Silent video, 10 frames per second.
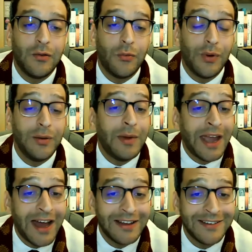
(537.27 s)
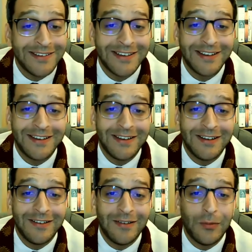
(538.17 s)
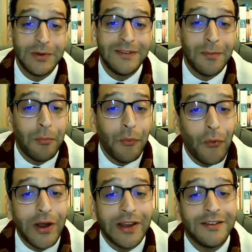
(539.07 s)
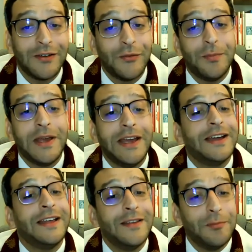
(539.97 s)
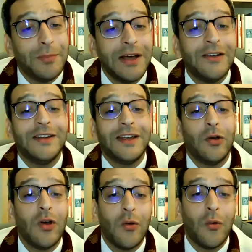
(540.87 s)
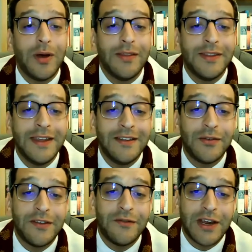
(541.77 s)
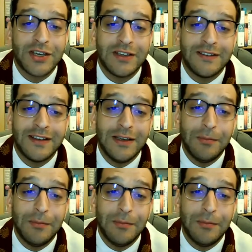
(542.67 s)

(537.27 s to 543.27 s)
One may ask, what's the point of being in the building when these restrictions are in